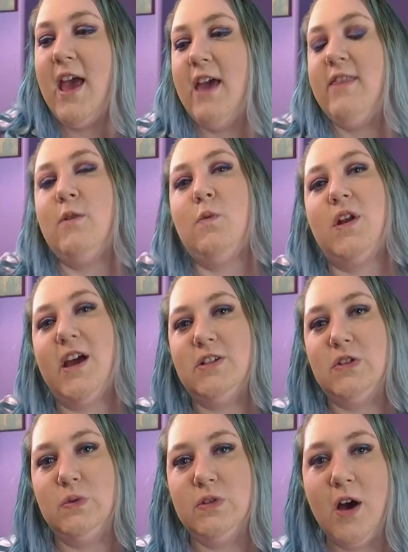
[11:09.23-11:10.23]
And then when I
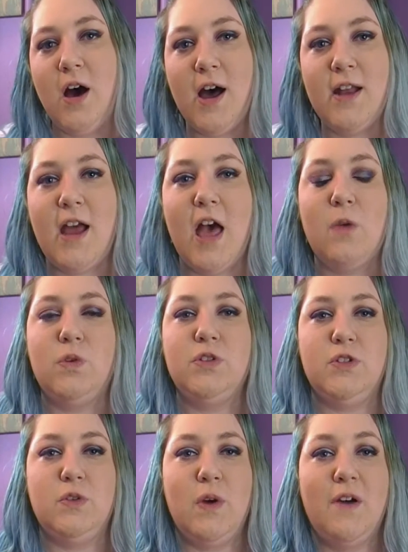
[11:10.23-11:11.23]
do dawn, I will
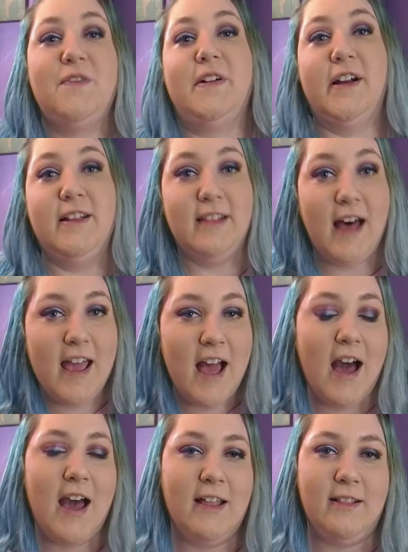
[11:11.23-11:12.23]
do a very light
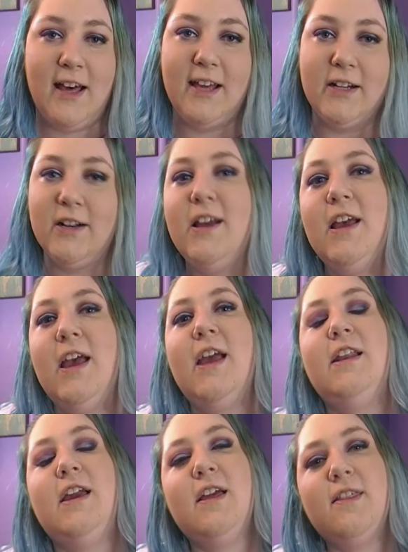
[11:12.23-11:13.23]
highlighter.
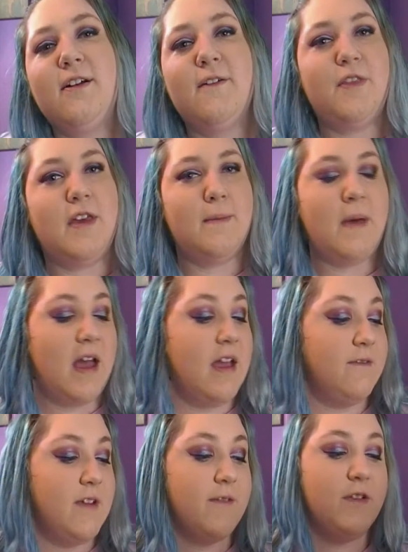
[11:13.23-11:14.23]
And either of them I
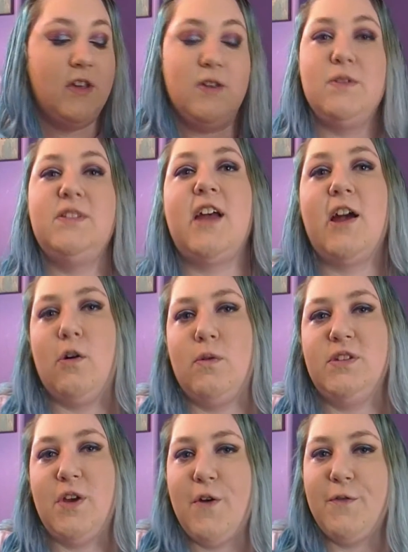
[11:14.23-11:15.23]
have never used. I
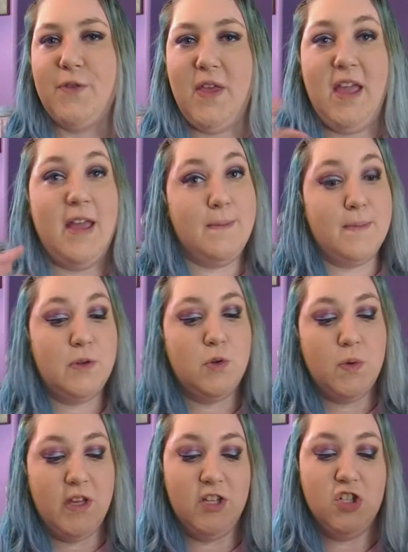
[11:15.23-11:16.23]
always go for the
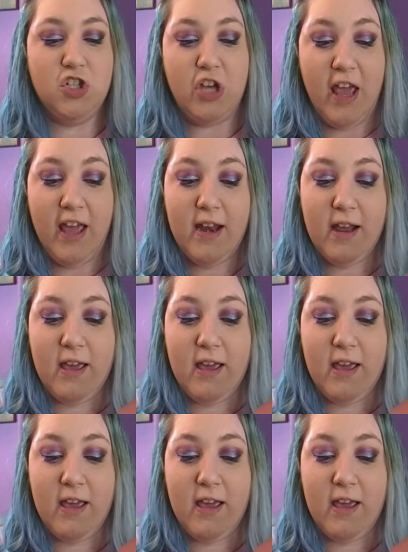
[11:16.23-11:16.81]
in-between shade.